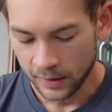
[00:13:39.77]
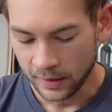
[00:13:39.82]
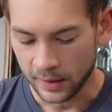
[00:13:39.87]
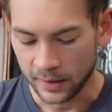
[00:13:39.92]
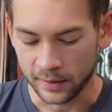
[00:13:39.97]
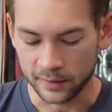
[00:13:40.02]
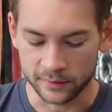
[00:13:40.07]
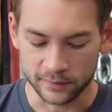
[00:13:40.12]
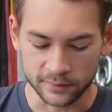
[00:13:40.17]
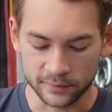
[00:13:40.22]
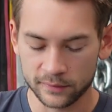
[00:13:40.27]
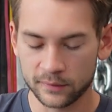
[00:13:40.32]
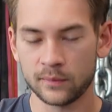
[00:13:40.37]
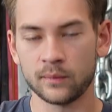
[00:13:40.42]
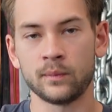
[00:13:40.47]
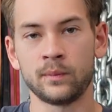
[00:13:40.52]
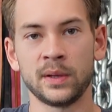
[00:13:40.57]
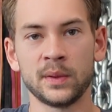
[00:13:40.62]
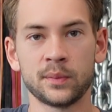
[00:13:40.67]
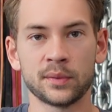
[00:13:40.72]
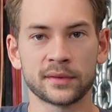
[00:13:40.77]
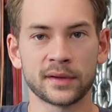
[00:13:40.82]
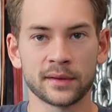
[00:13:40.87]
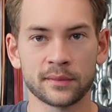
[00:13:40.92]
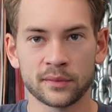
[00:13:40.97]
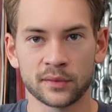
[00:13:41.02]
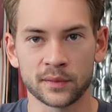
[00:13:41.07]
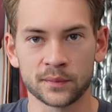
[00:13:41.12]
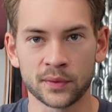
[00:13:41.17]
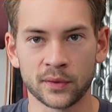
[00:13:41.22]
And people think
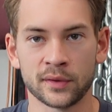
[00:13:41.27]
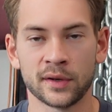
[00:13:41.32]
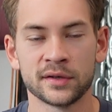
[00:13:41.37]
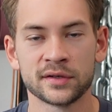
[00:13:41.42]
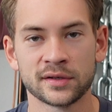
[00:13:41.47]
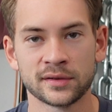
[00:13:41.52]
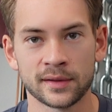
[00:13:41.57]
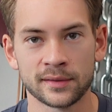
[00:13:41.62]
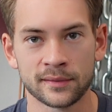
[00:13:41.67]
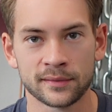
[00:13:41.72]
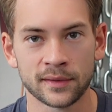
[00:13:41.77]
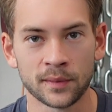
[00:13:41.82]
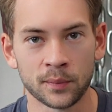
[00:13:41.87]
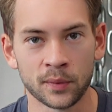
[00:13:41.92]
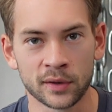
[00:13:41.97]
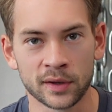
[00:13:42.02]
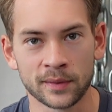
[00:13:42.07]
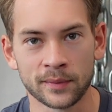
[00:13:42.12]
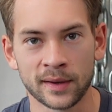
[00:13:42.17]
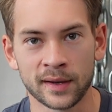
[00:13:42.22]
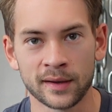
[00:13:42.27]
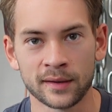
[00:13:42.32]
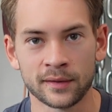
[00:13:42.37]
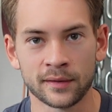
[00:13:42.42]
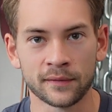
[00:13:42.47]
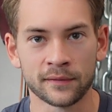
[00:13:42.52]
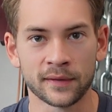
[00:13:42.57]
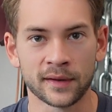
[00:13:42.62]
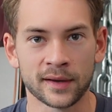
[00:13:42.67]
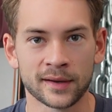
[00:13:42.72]
sort of pronation is the boogeyman
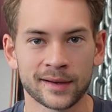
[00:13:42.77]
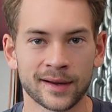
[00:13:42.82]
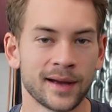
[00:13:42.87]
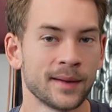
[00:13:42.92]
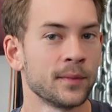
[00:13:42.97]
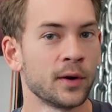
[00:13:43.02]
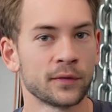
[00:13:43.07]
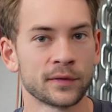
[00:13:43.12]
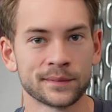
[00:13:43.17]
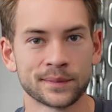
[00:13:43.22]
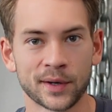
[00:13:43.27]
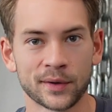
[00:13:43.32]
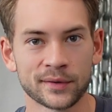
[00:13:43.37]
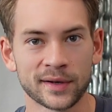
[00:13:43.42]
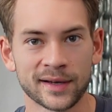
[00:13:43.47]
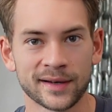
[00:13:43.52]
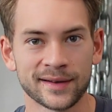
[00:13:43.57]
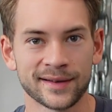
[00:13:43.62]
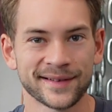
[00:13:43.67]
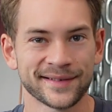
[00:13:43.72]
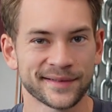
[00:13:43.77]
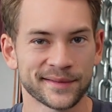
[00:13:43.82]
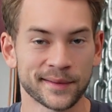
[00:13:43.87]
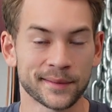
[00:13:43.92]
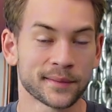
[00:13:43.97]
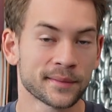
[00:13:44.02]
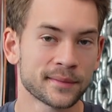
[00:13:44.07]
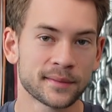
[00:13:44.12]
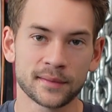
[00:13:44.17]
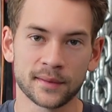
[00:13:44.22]
of like, I'm overpronating.
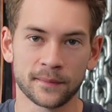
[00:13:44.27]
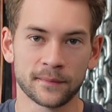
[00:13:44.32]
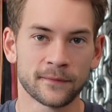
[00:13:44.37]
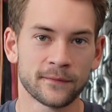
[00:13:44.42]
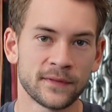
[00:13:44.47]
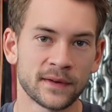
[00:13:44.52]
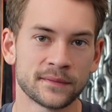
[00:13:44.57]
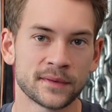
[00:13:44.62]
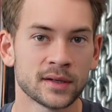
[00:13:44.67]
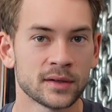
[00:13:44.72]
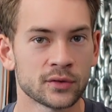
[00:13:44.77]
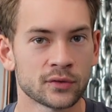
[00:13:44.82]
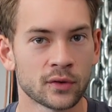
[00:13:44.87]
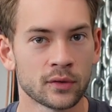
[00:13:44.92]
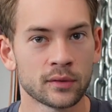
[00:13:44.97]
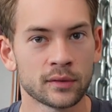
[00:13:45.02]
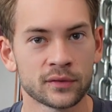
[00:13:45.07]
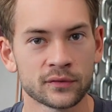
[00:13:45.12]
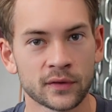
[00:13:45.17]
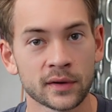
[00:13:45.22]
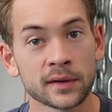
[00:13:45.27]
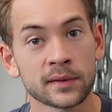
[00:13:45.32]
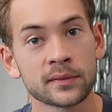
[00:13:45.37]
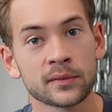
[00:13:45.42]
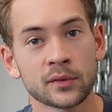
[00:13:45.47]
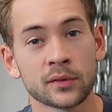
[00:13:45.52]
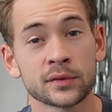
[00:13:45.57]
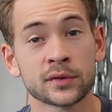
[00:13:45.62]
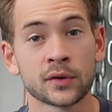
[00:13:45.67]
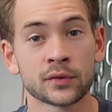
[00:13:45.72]
There's some 15-year-old in the running
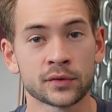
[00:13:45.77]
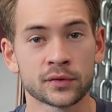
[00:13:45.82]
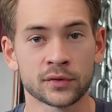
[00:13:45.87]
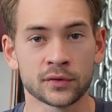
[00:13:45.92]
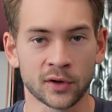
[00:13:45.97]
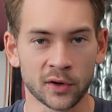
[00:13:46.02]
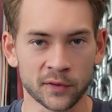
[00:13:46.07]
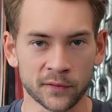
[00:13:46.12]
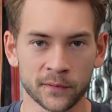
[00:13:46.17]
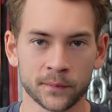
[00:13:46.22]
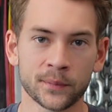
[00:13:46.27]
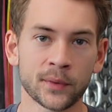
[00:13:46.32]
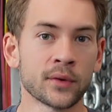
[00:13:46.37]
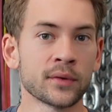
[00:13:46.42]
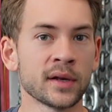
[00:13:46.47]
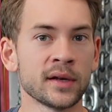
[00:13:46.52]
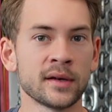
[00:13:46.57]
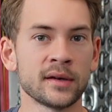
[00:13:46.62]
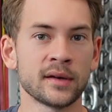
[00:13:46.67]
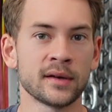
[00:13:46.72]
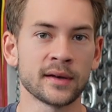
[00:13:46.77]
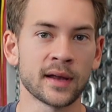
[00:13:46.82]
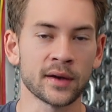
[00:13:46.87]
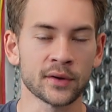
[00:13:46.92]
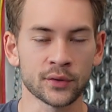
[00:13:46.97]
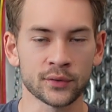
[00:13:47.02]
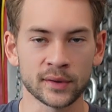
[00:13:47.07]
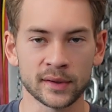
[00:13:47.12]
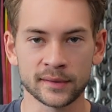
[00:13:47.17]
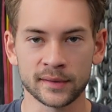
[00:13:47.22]
store told you you're overpronated and now you
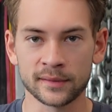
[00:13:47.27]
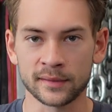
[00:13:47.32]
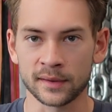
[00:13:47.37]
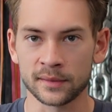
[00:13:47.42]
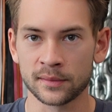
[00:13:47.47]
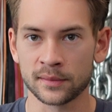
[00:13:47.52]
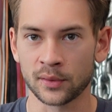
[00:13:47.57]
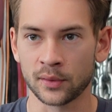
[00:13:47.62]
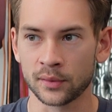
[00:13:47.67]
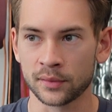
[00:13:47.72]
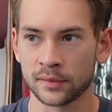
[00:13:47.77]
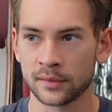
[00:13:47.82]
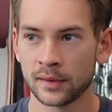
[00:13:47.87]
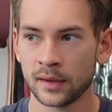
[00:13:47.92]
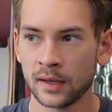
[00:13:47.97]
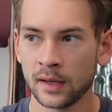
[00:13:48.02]
need these insoles.